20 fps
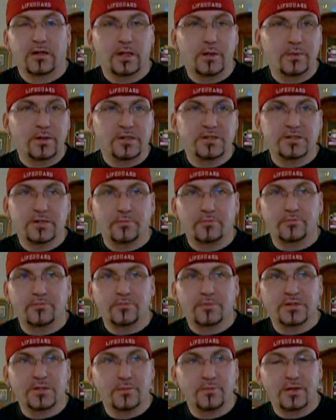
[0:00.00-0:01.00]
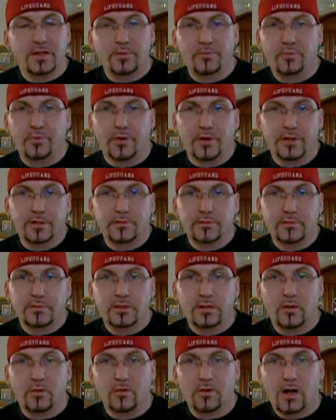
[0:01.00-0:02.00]
Give me some input.
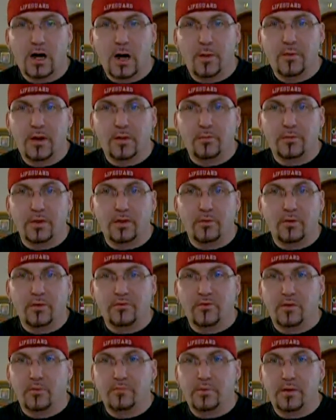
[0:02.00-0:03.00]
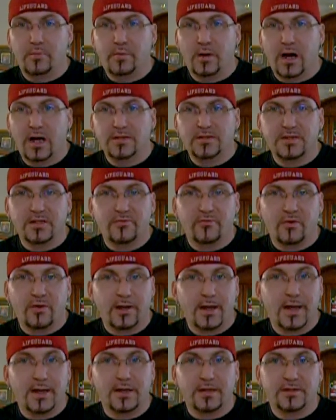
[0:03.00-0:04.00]
Comment me, whether it be positive or
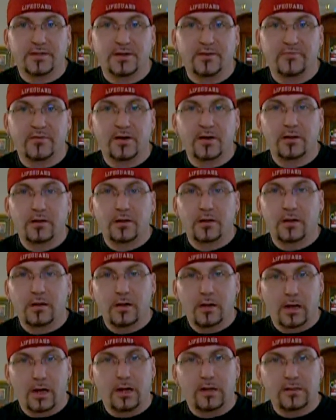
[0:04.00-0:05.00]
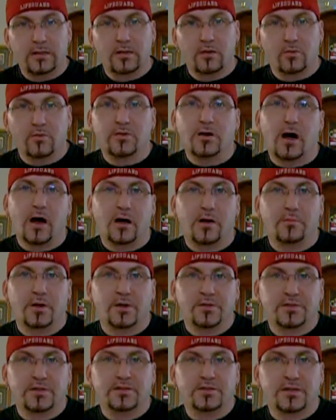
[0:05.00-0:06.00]
negative. Talk
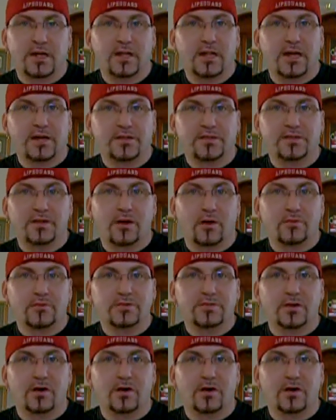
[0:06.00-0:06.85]
about this. I'd like to know.